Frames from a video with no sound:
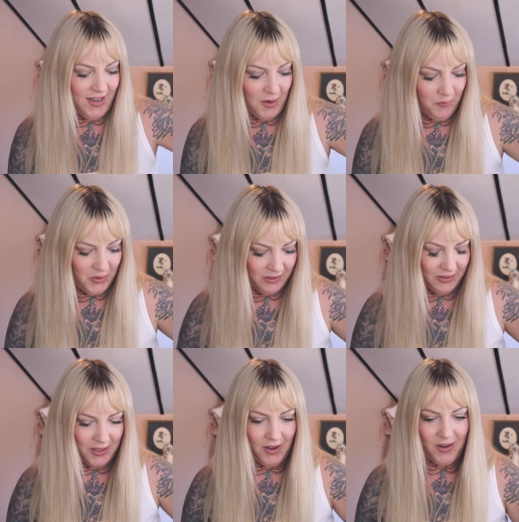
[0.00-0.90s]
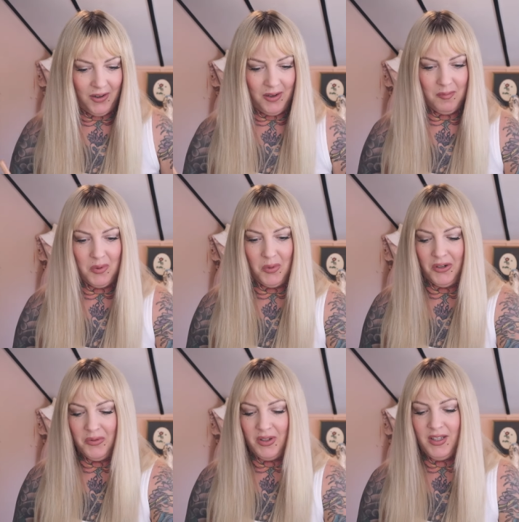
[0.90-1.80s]
and I'm finally on
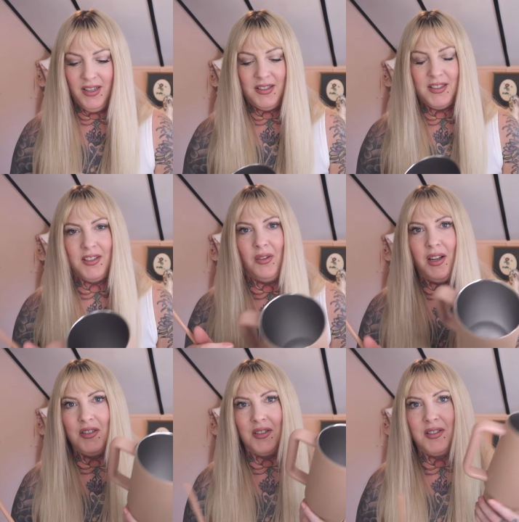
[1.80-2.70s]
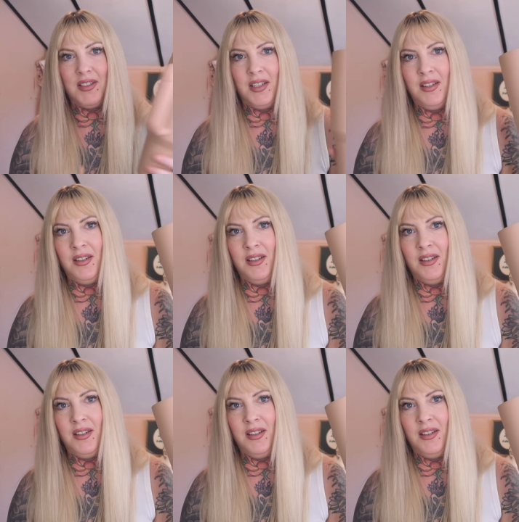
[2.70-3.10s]
board with it. So I just